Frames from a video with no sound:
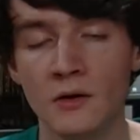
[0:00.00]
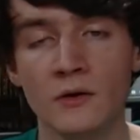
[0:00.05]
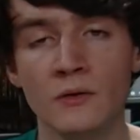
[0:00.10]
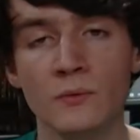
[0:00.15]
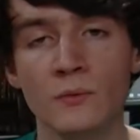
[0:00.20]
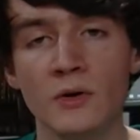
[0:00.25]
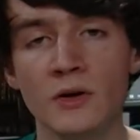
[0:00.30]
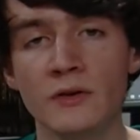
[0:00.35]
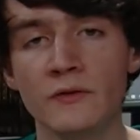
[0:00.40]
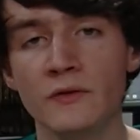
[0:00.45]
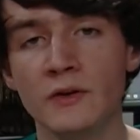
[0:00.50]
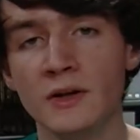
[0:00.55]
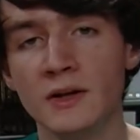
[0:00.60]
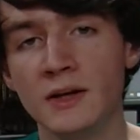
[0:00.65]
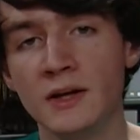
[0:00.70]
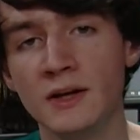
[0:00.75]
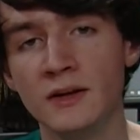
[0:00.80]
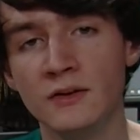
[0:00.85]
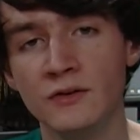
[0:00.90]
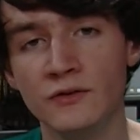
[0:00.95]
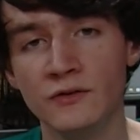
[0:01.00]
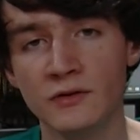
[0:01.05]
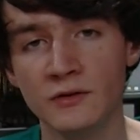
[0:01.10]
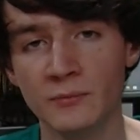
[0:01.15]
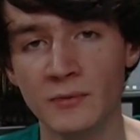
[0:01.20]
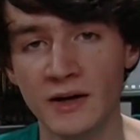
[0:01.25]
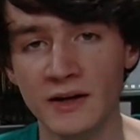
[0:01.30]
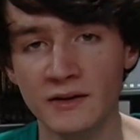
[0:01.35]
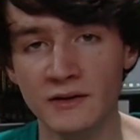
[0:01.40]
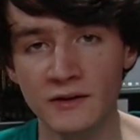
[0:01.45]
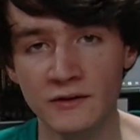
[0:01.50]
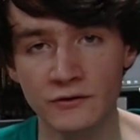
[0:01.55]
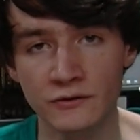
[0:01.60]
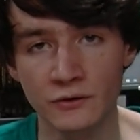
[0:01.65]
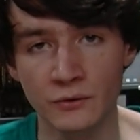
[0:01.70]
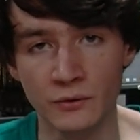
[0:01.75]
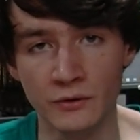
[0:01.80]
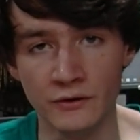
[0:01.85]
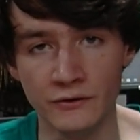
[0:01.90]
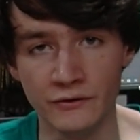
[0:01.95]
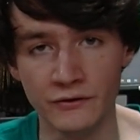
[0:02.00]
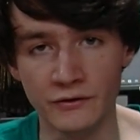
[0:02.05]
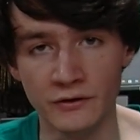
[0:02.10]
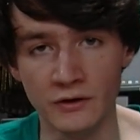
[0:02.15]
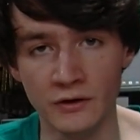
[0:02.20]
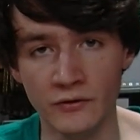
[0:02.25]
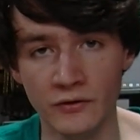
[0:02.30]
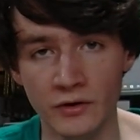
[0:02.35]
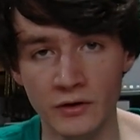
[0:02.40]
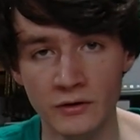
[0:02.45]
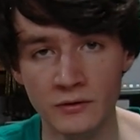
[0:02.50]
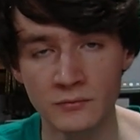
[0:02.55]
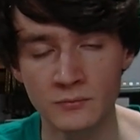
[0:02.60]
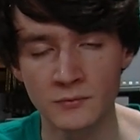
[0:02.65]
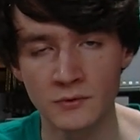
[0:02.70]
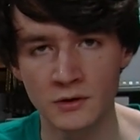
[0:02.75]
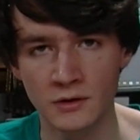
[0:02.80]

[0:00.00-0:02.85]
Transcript: One of the kittens in my Discord server,